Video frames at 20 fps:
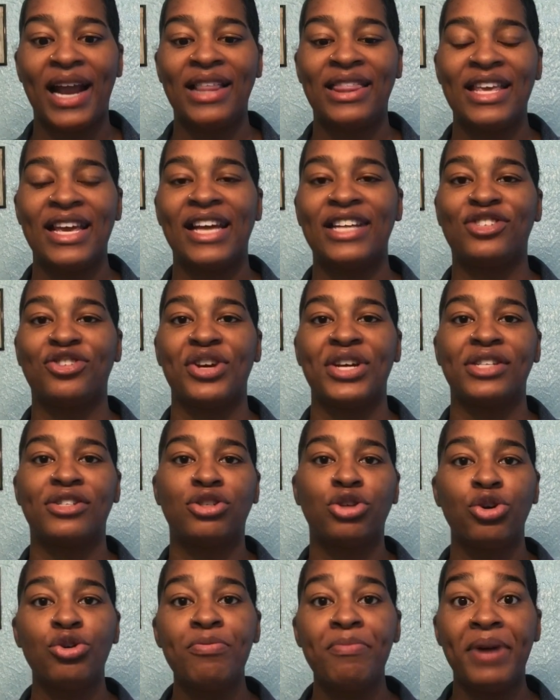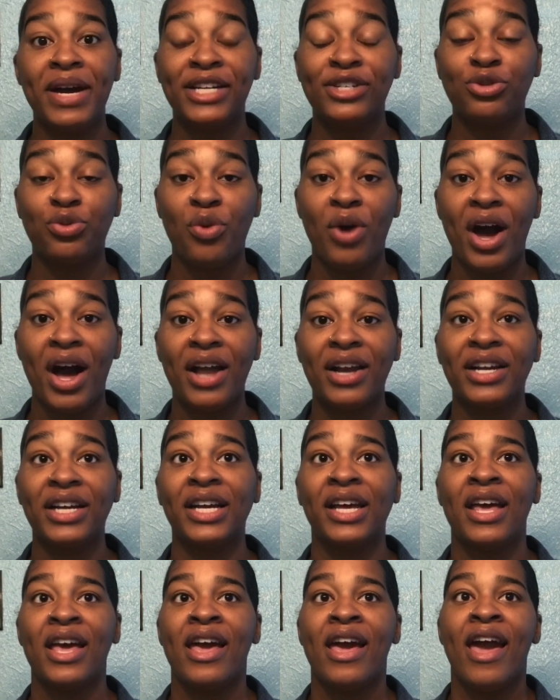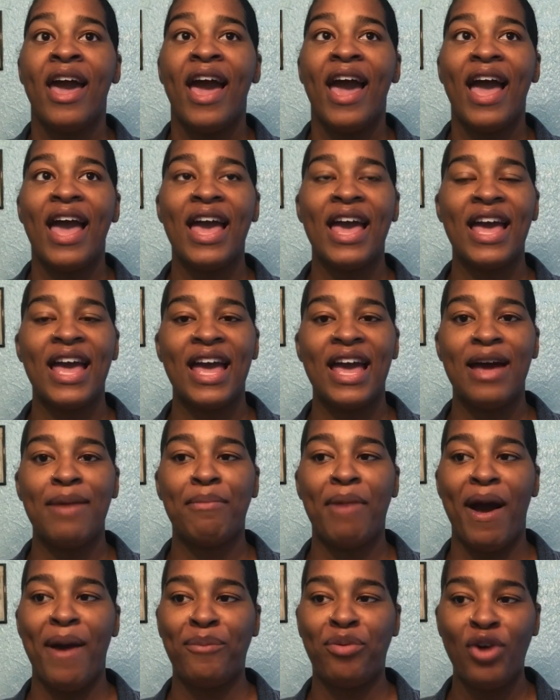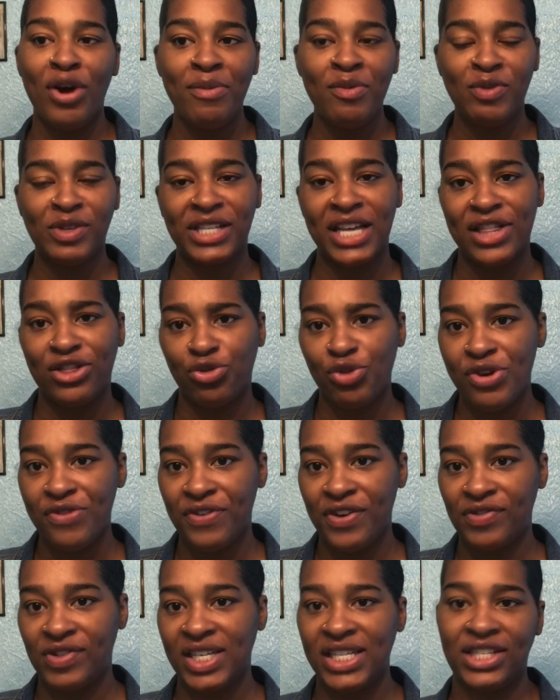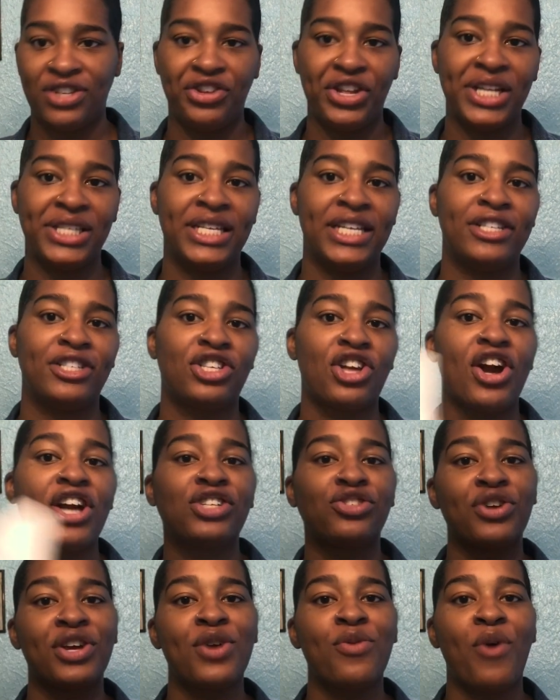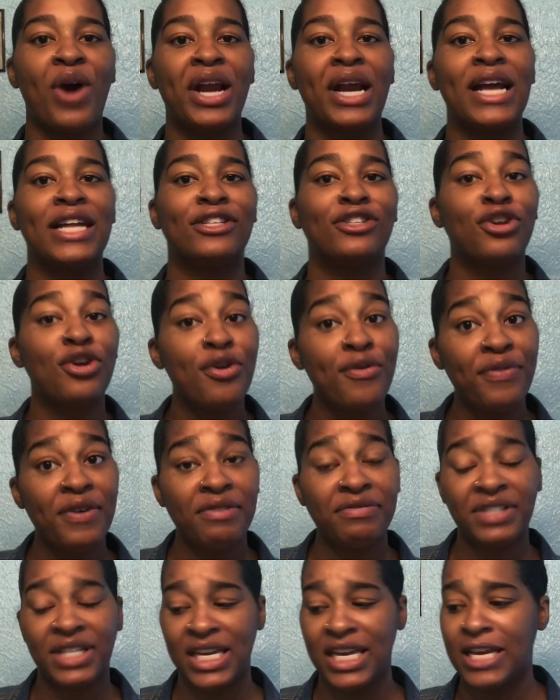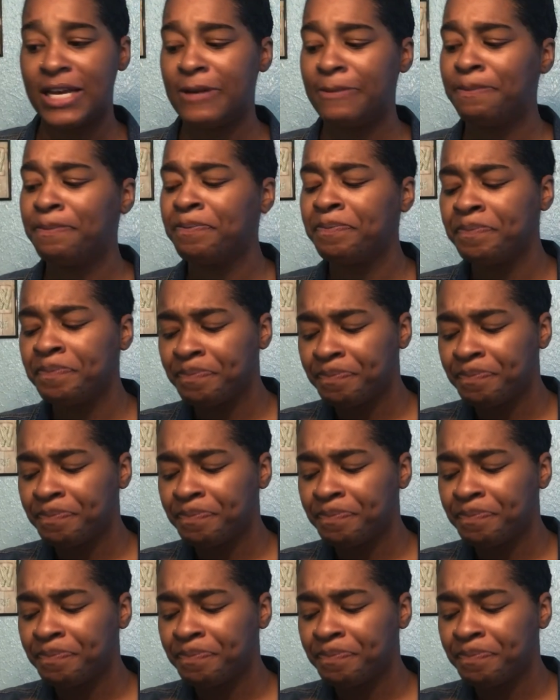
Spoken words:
I think I drank too much water, and my appointment was at 3:15, so they said start drinking water at 2:15.